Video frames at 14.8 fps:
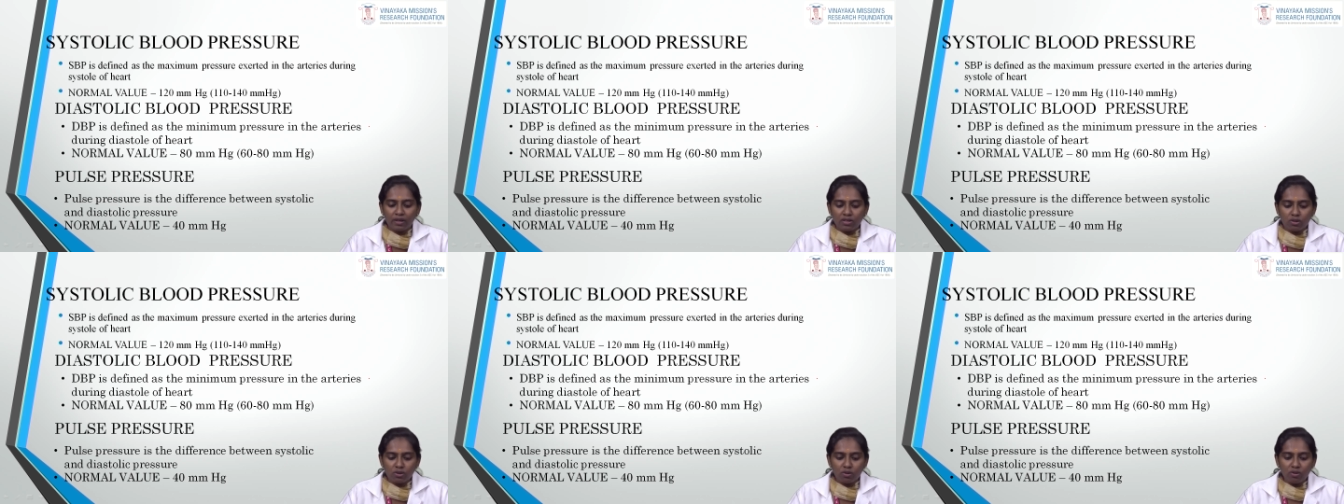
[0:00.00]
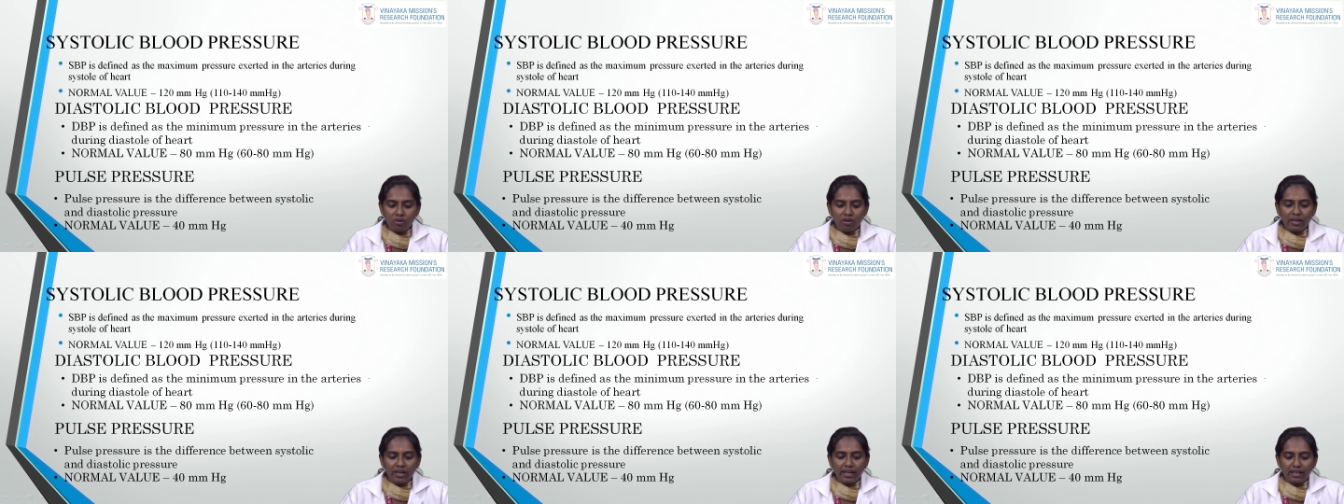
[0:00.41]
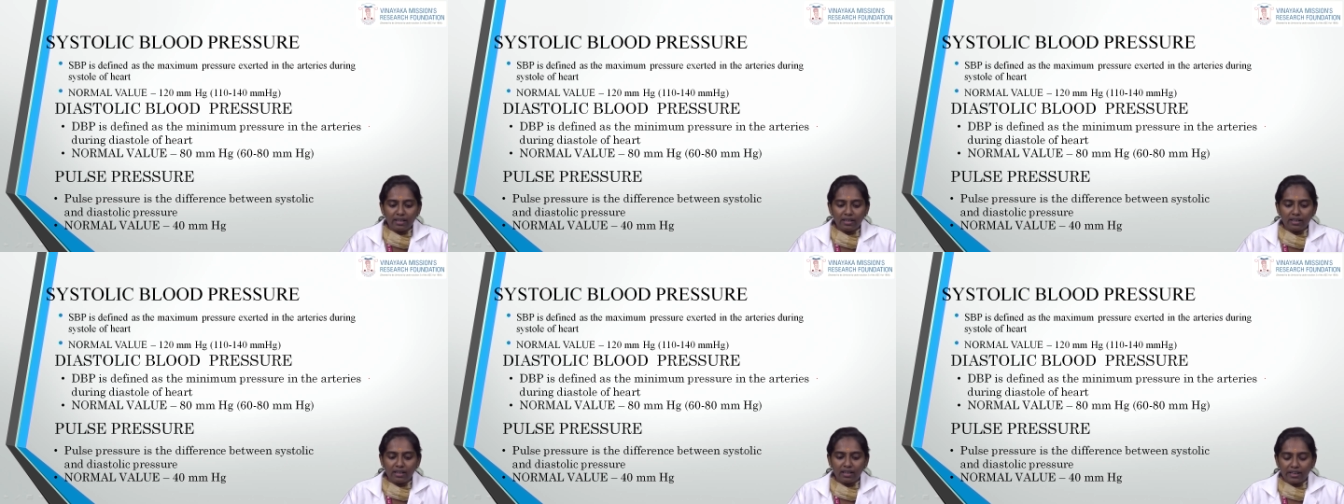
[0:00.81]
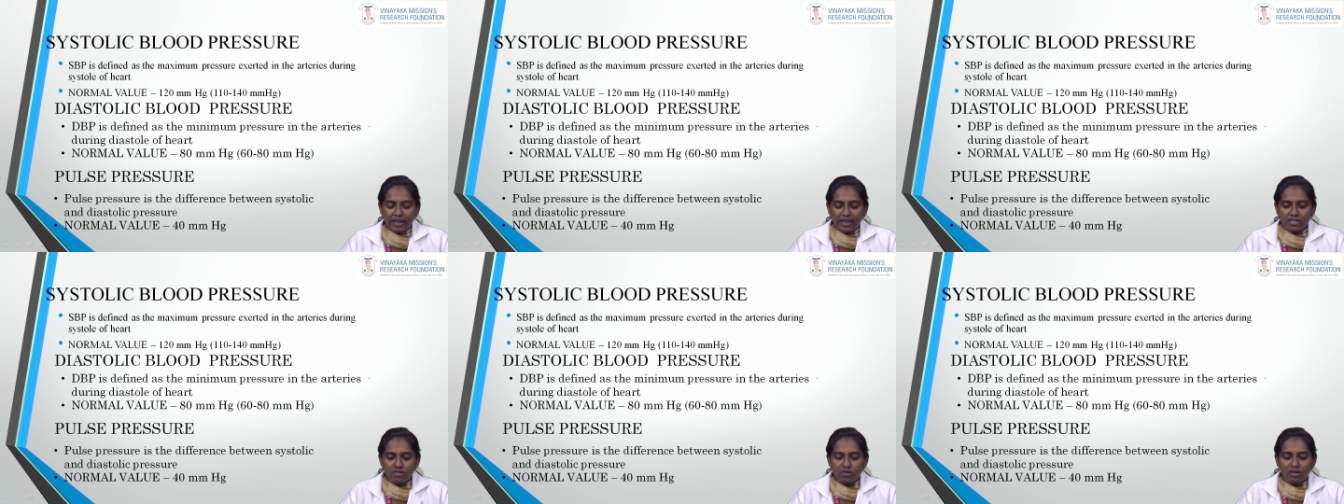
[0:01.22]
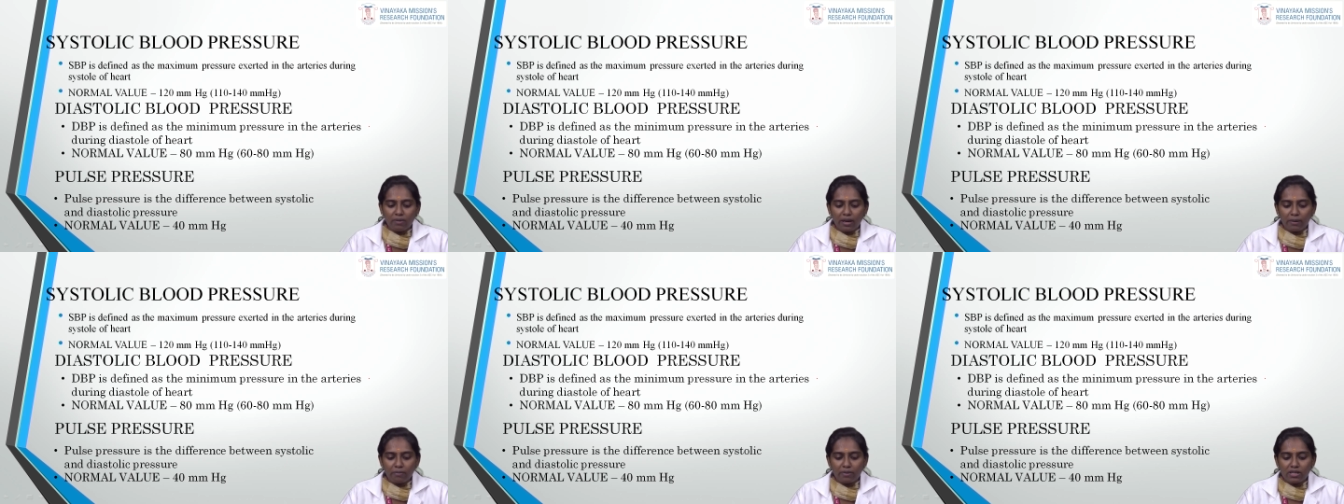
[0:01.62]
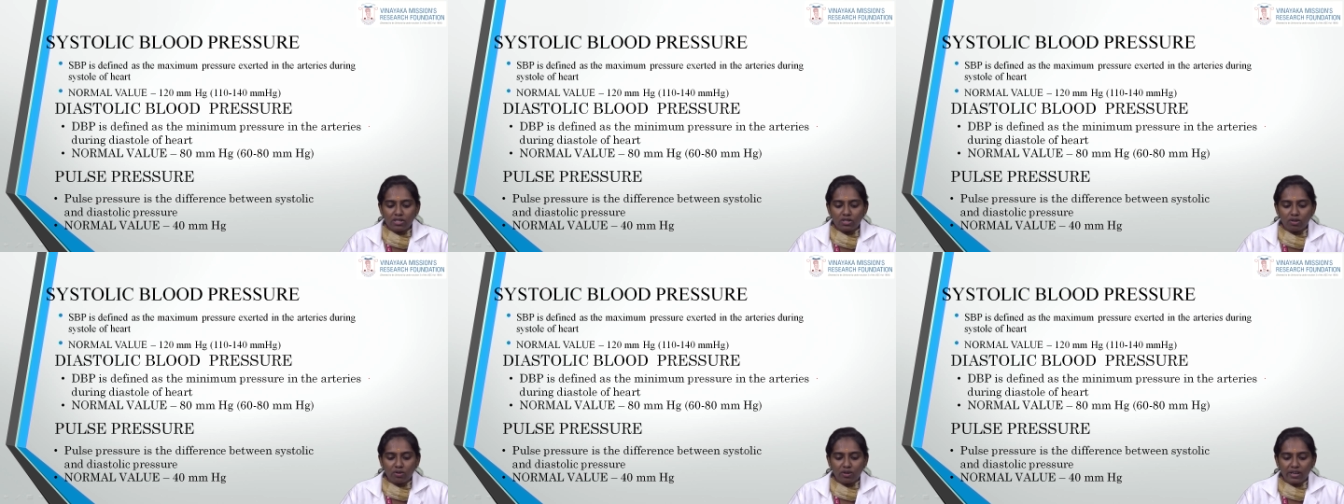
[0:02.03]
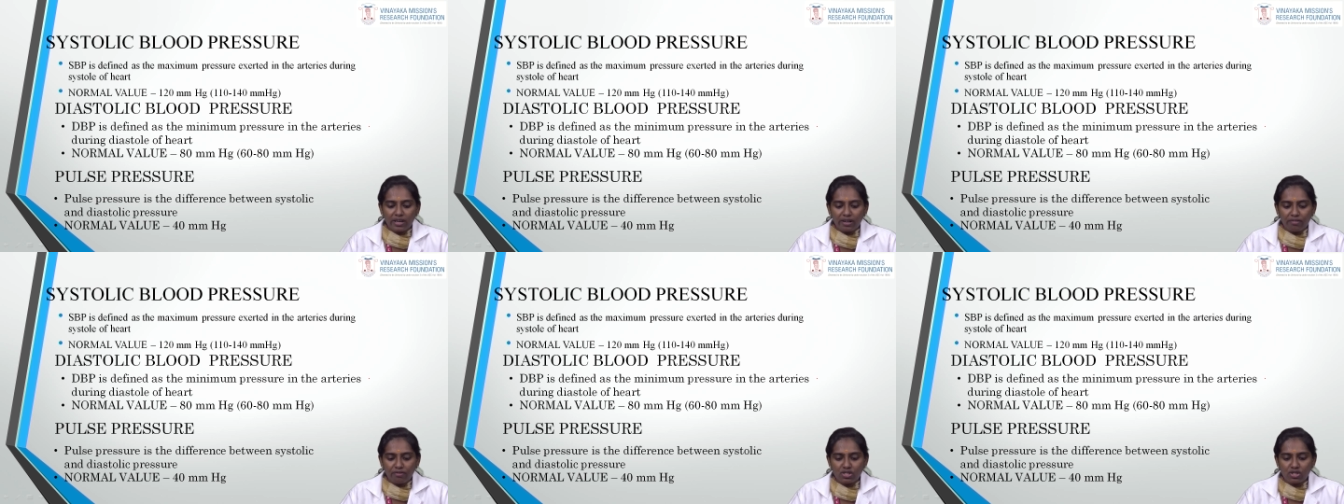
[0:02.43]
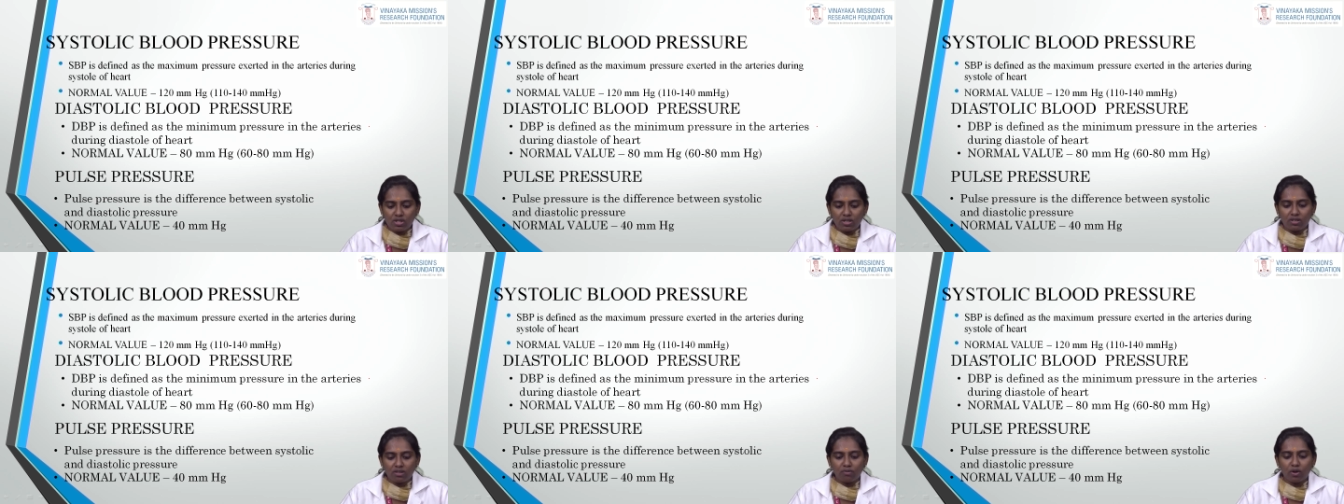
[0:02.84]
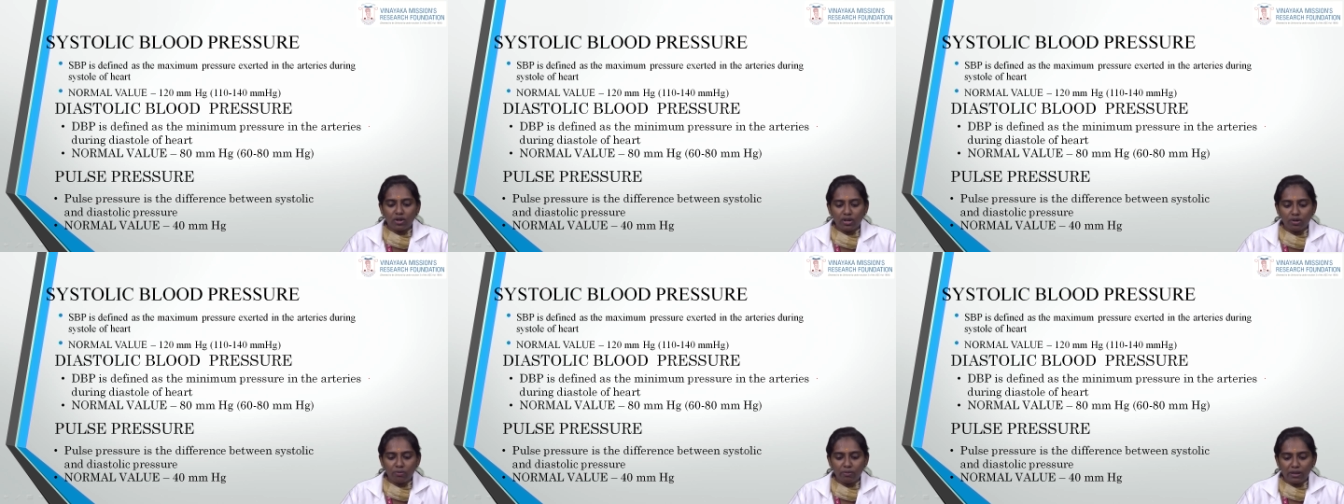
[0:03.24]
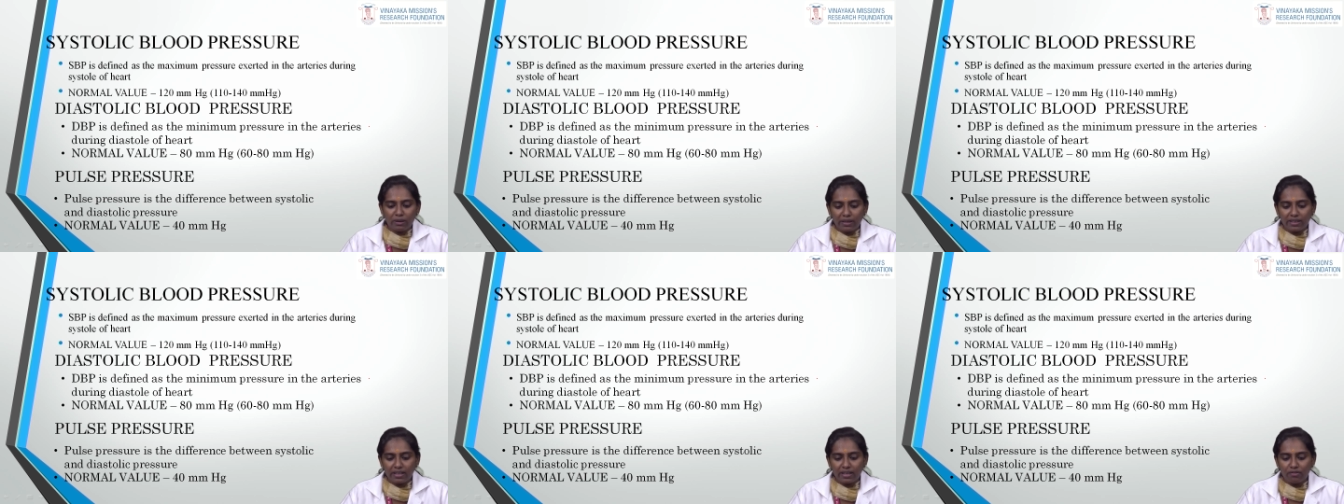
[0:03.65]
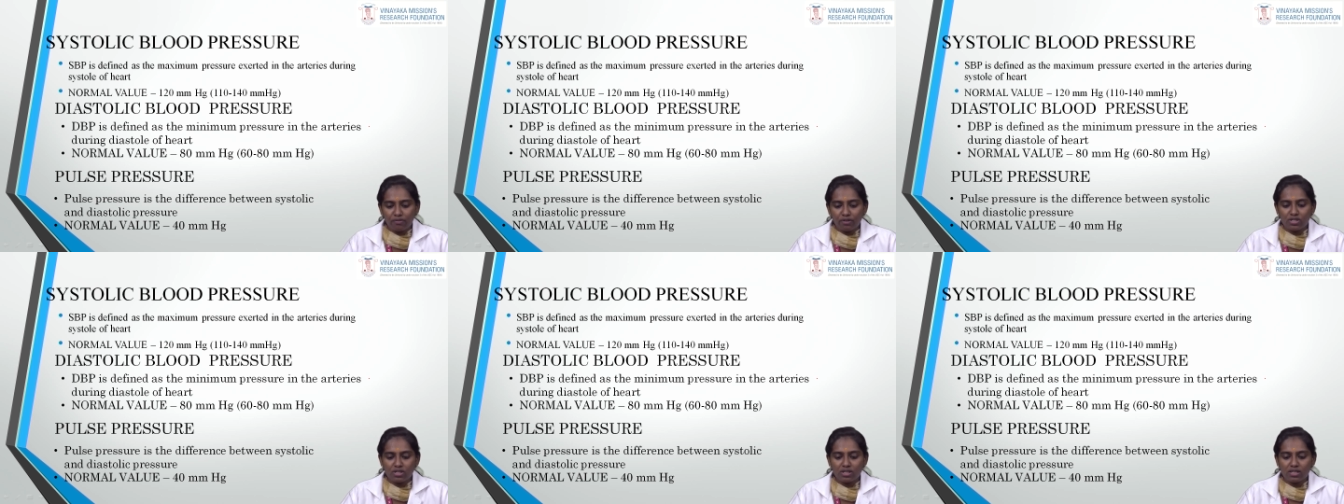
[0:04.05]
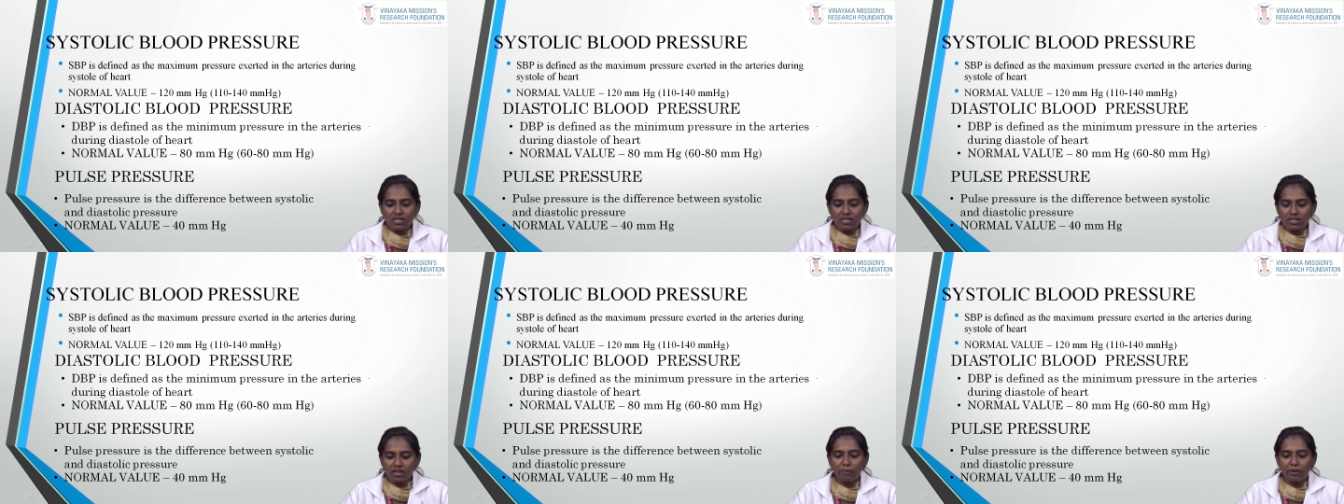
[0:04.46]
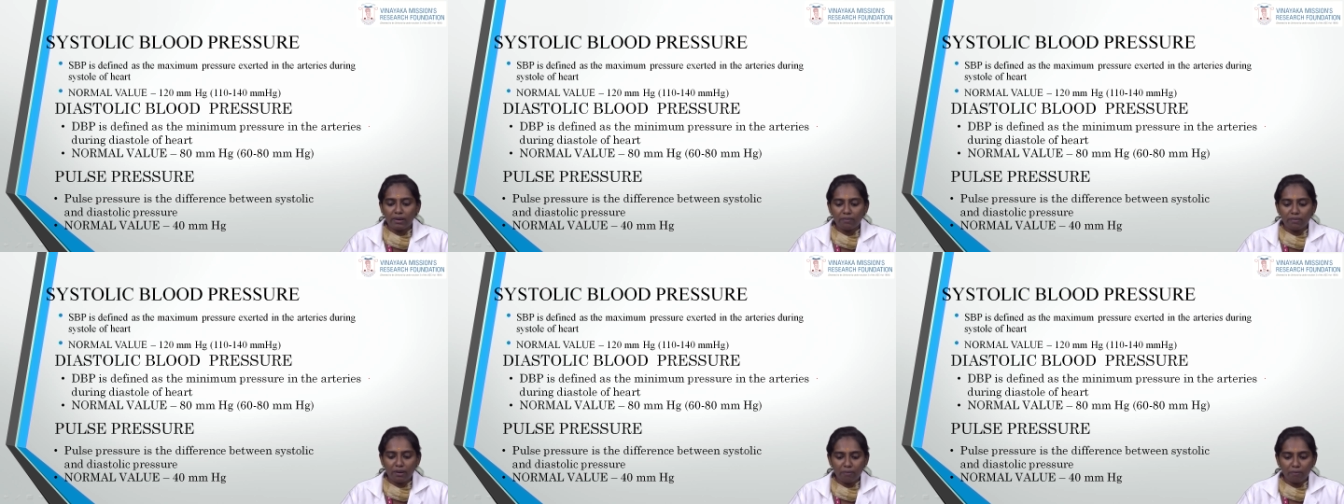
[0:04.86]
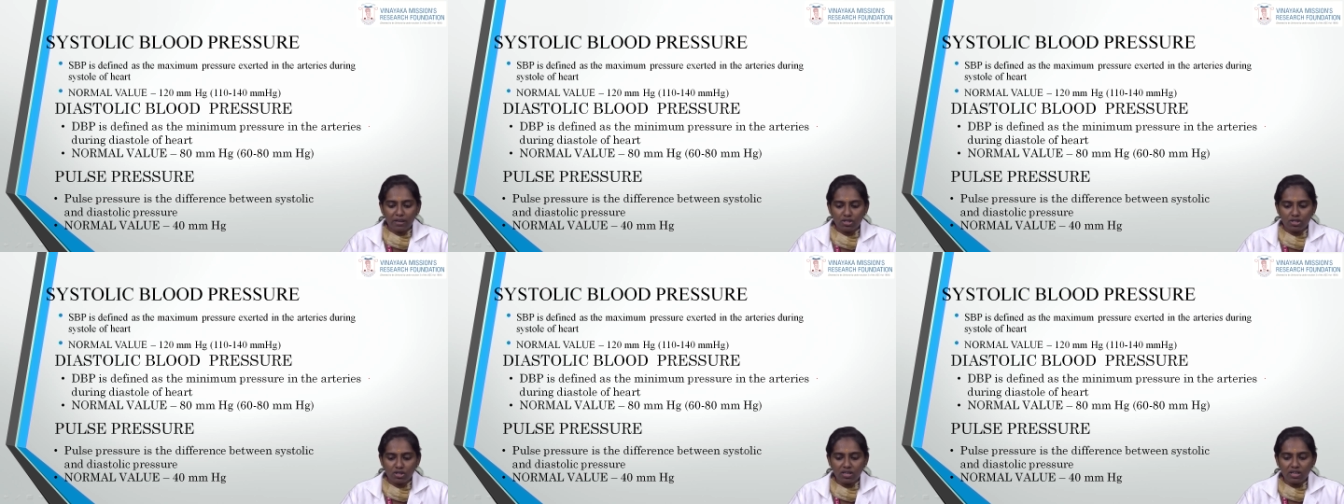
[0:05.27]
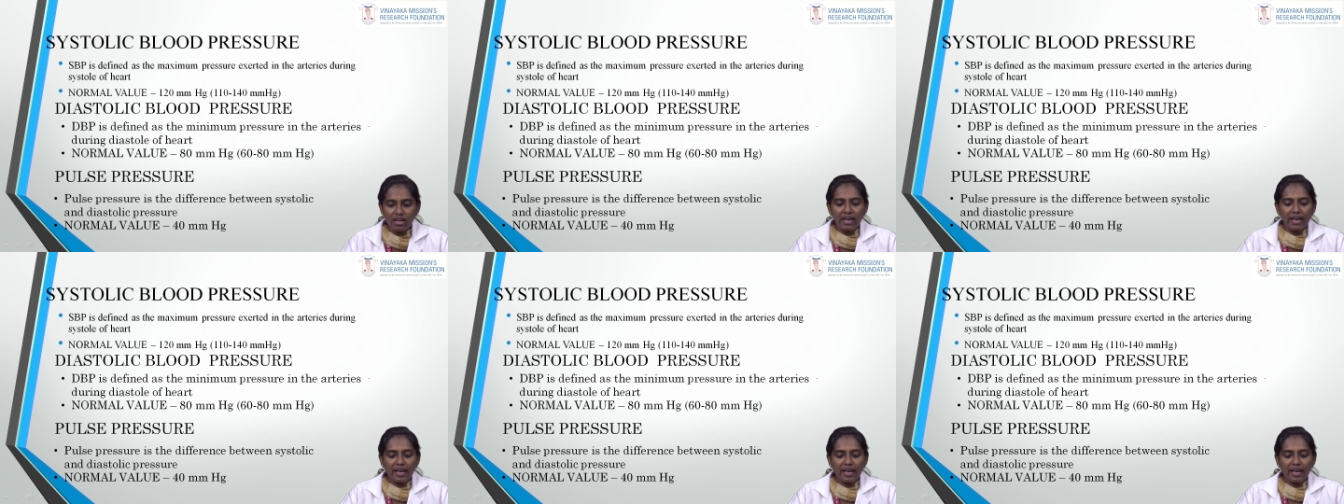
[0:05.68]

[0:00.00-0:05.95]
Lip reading: So in diastolic blood pressure, or a definition, what do you mean by the definition is minimum pressure